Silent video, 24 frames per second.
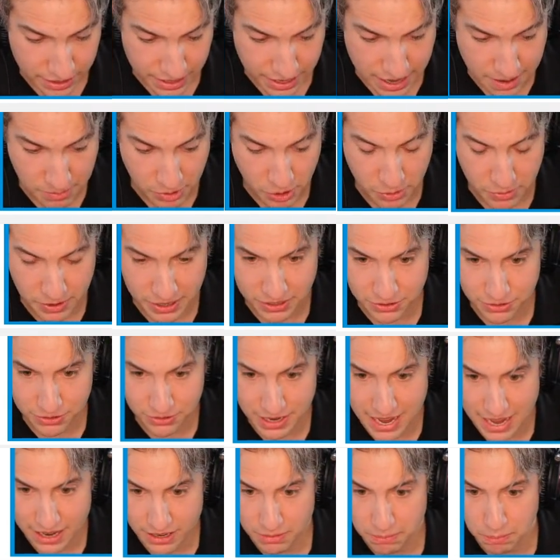I'm going to
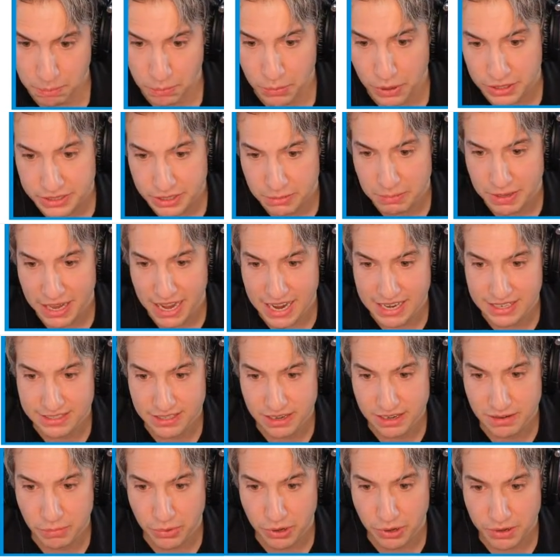add the multiply
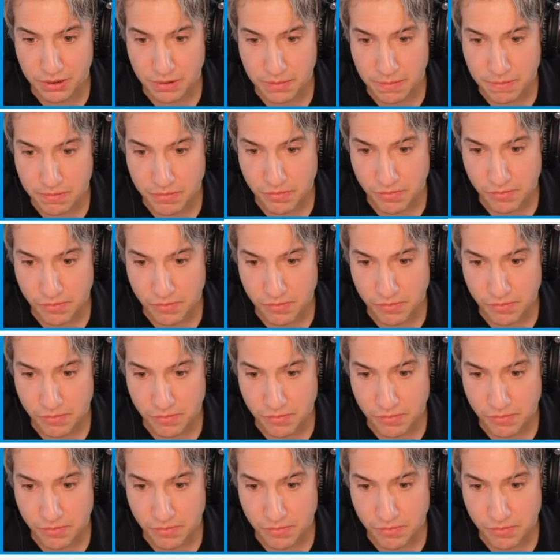symbol.